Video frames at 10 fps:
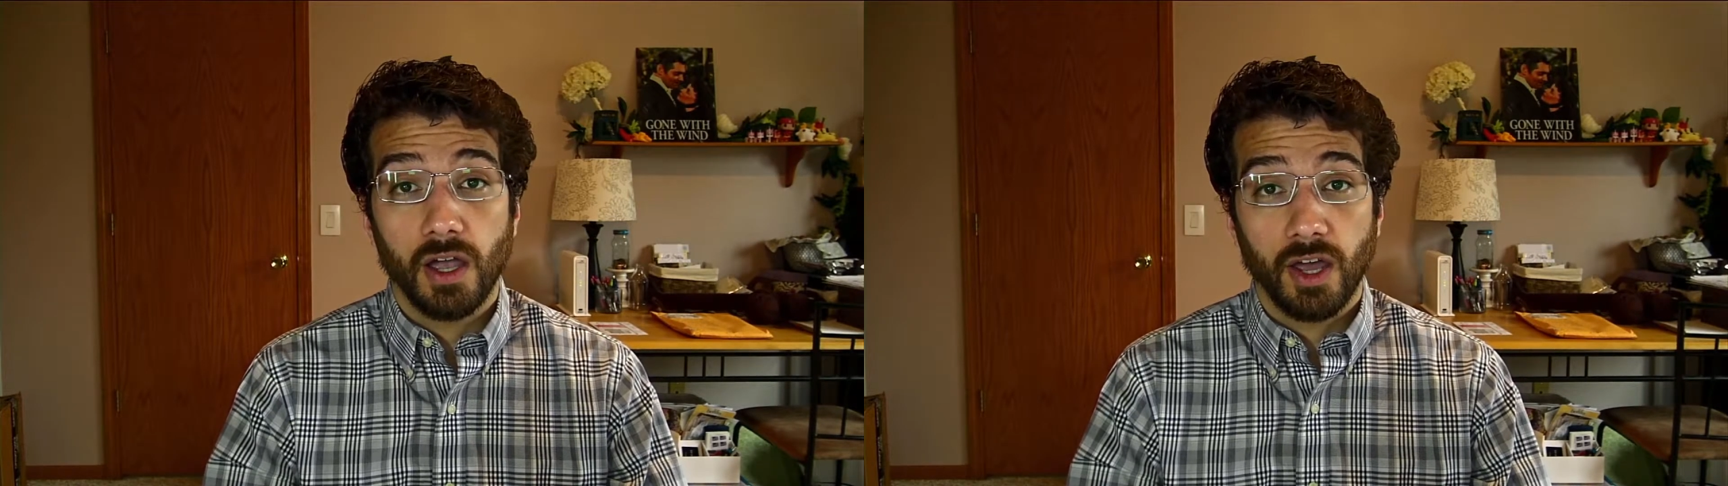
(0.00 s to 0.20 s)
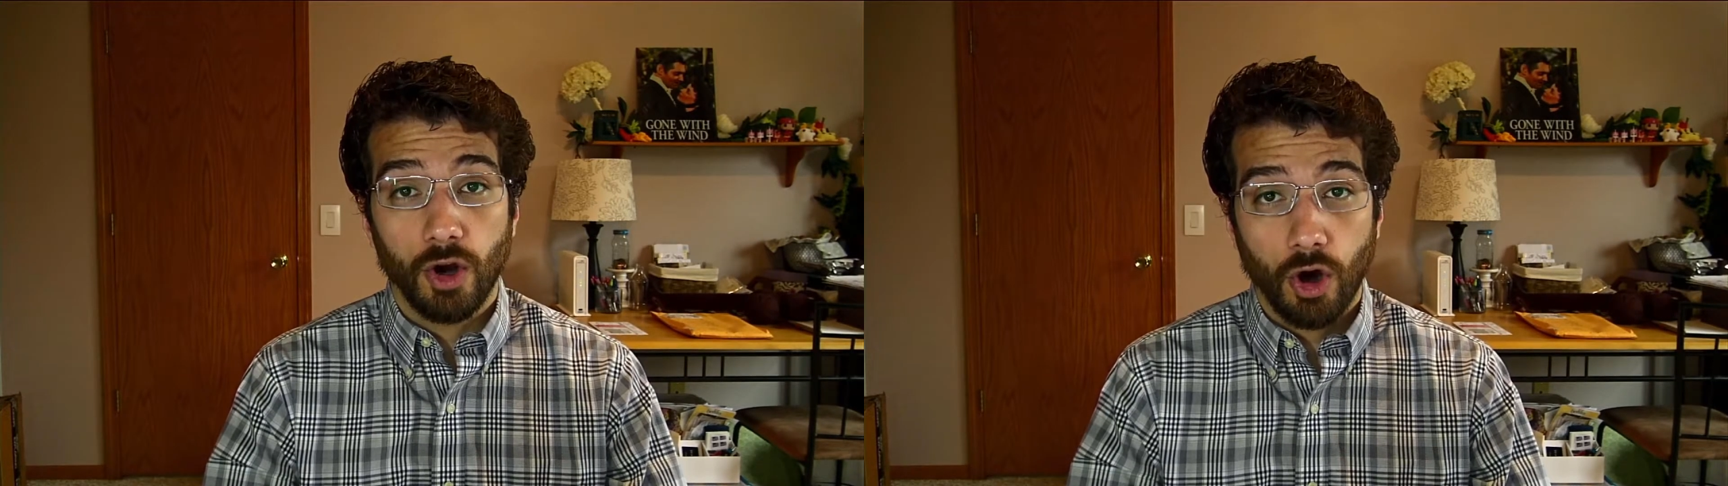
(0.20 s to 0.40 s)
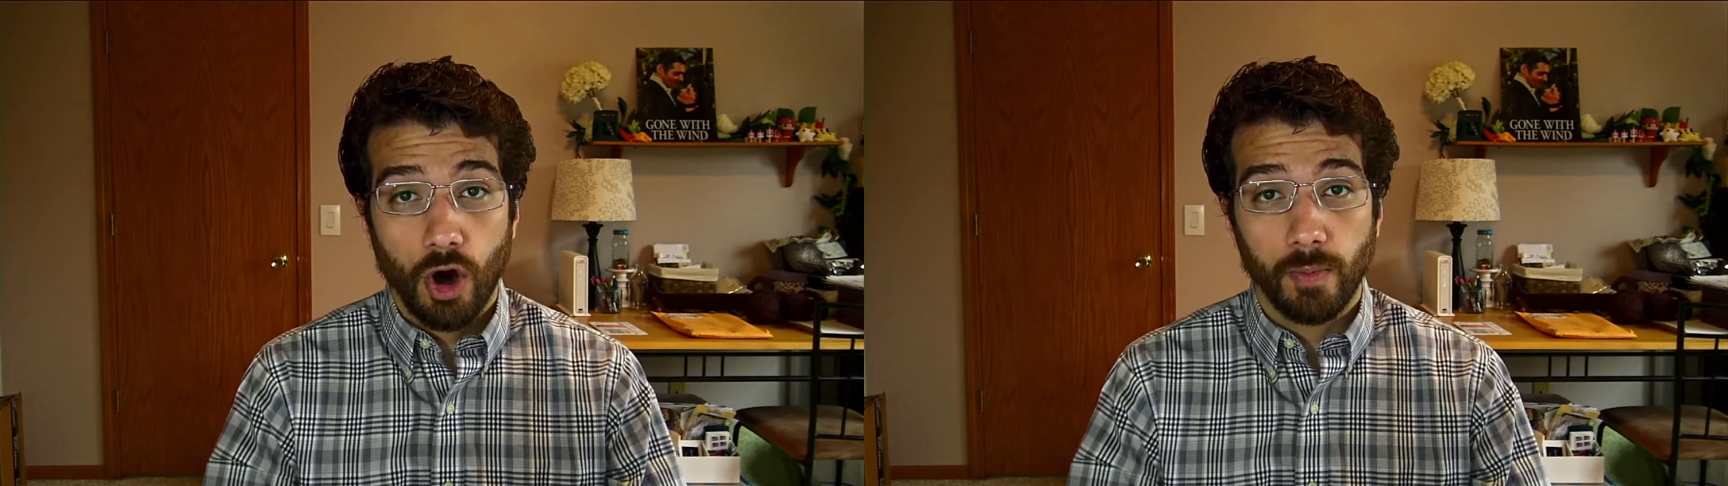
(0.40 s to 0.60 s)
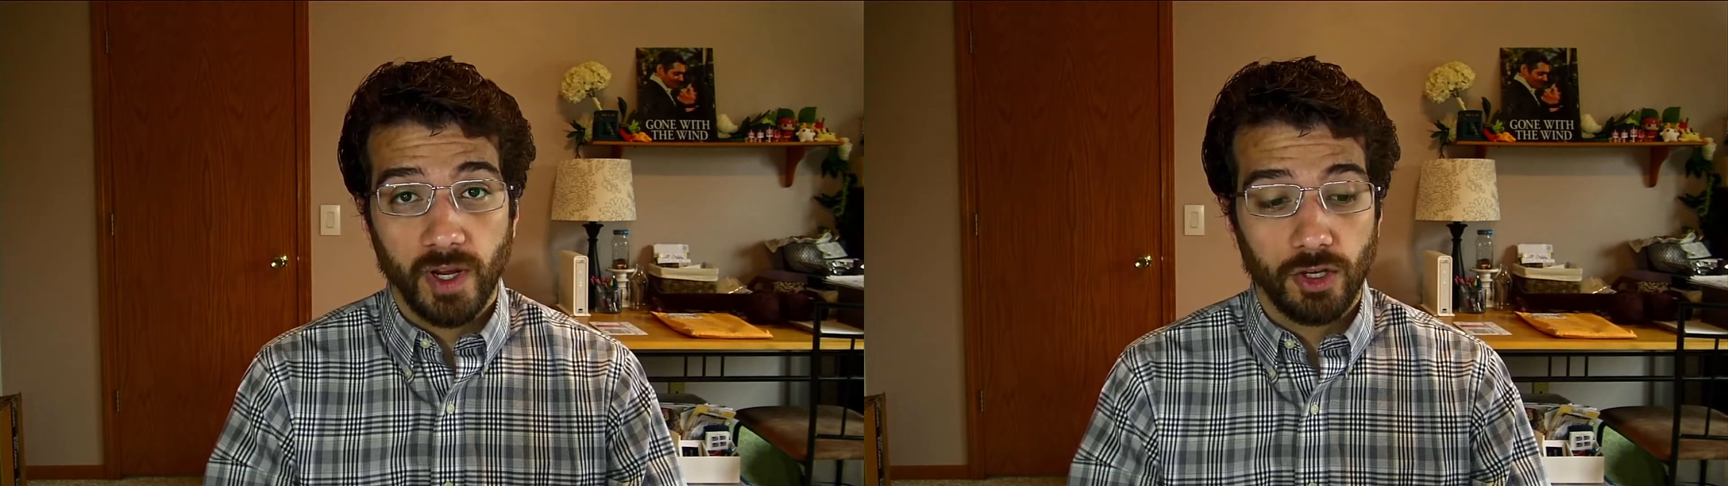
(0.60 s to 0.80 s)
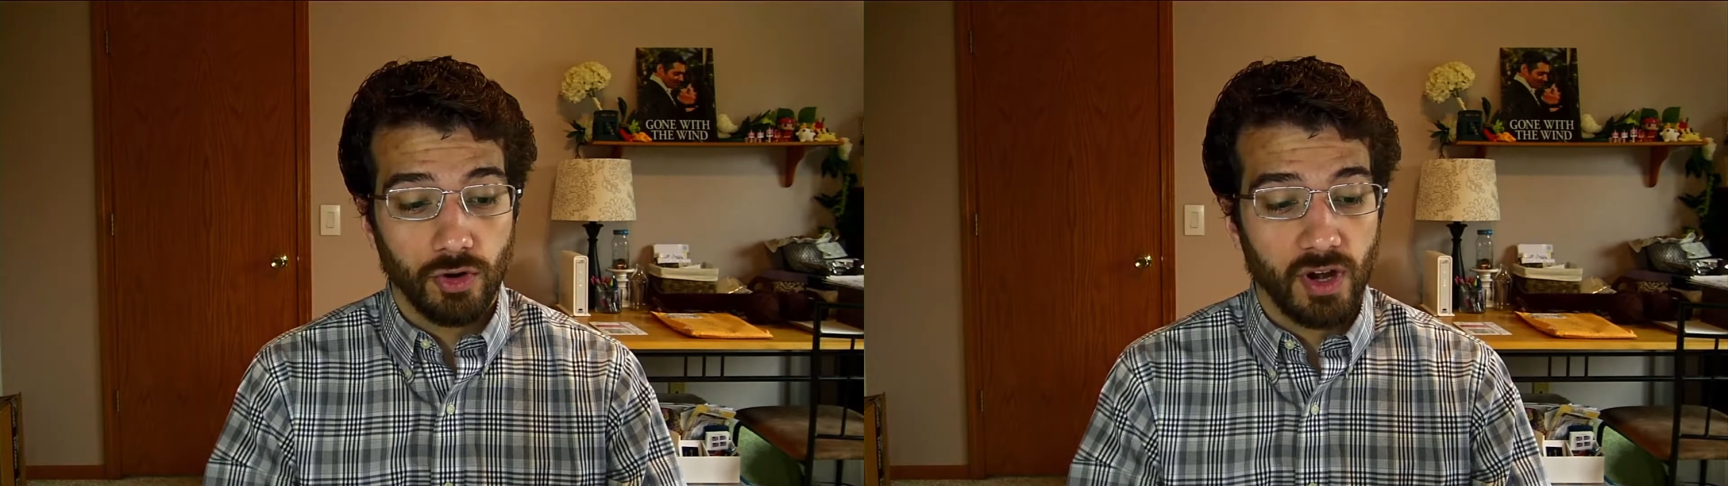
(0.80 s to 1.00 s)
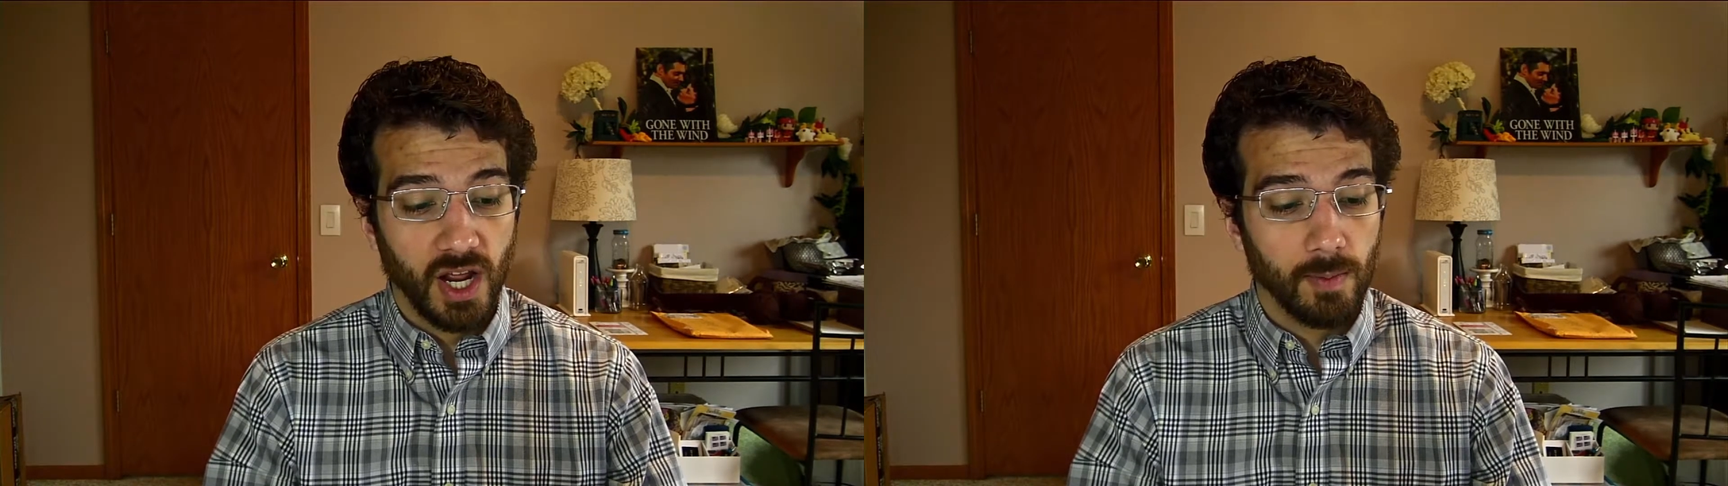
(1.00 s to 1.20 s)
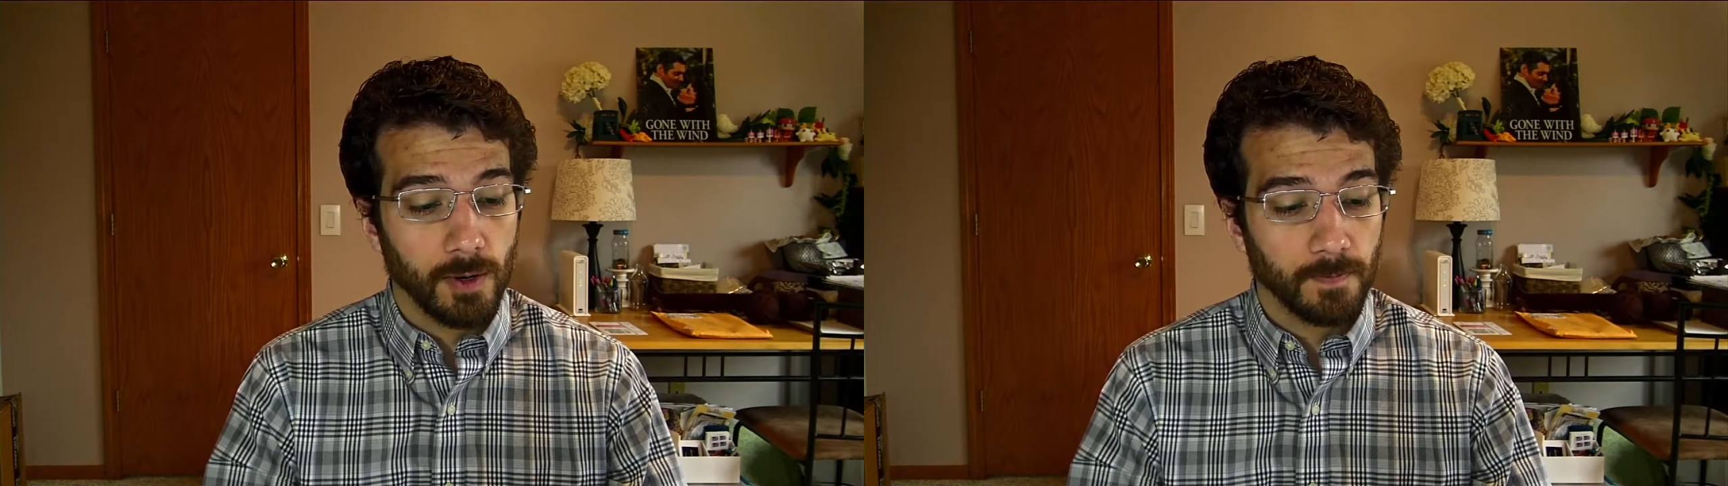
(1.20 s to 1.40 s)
harming your neighbor.